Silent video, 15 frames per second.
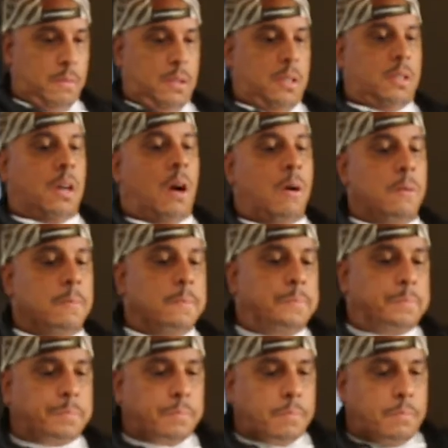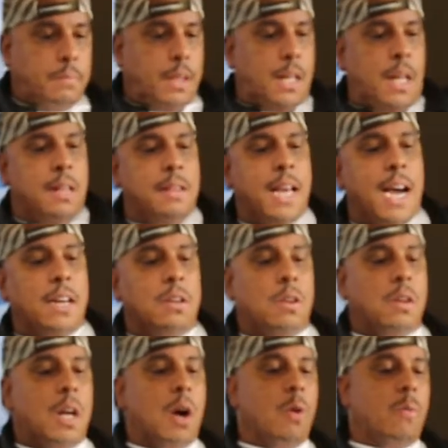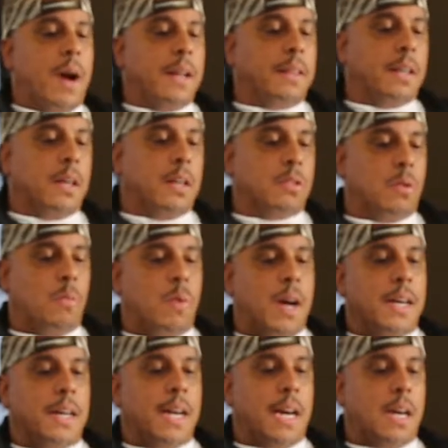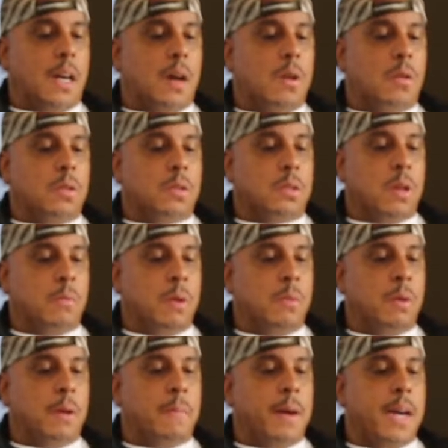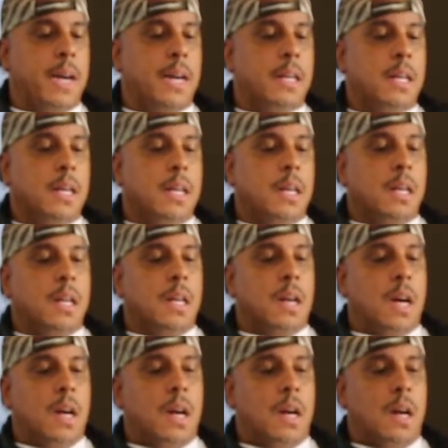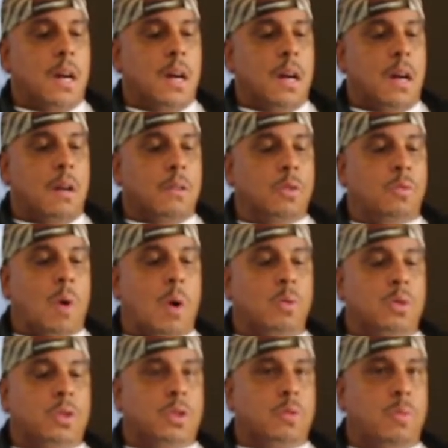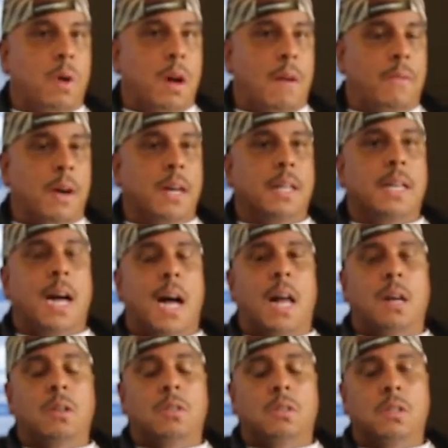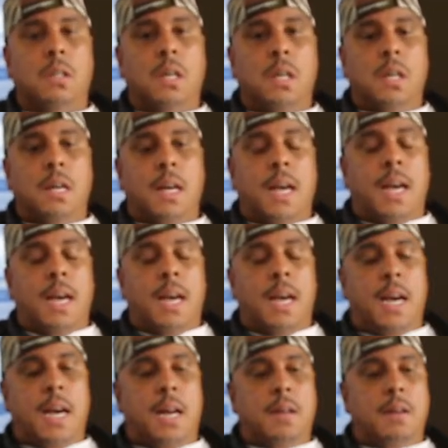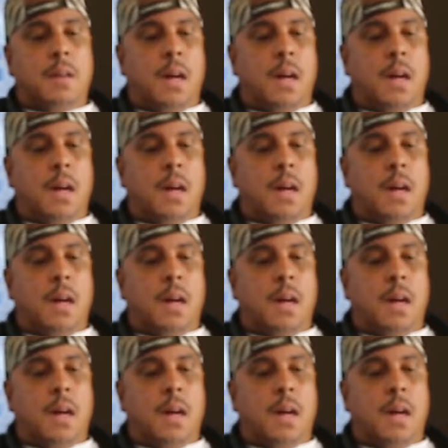So that little load right there is a one-day load. So we would have made gross $1,200, and